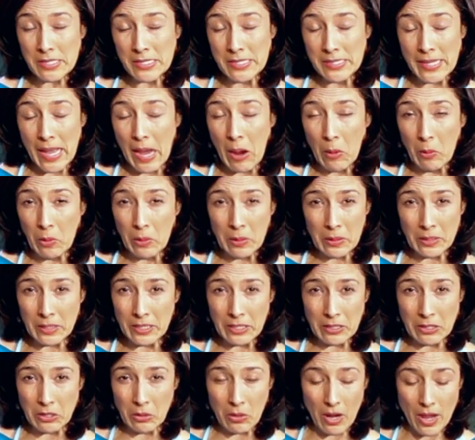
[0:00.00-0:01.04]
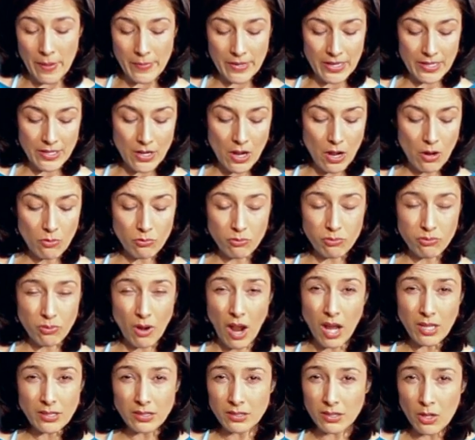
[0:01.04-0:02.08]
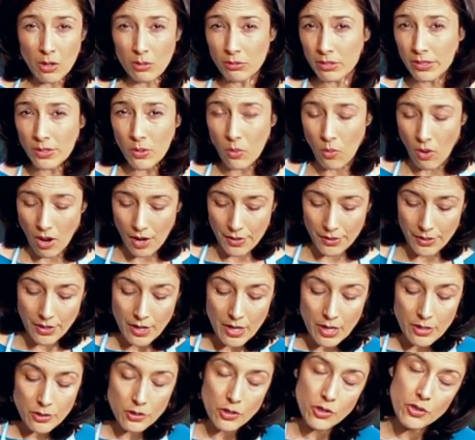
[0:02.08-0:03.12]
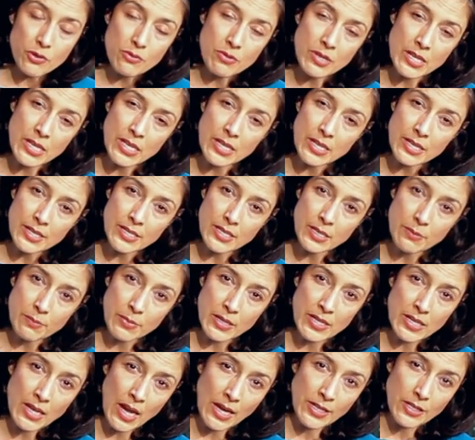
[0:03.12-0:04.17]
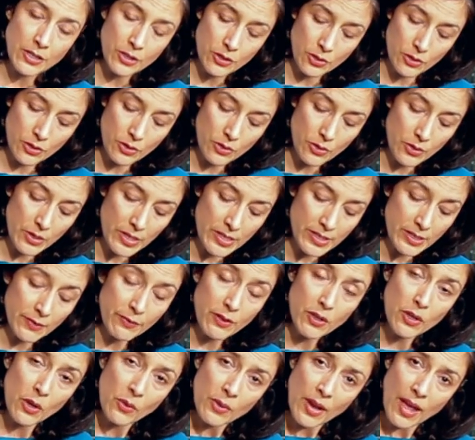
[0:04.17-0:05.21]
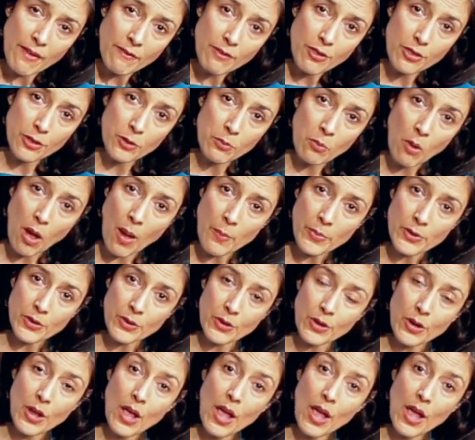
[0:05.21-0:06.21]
rotten coconut water. So you need it to be 92 degrees. If you don't have a thermometer,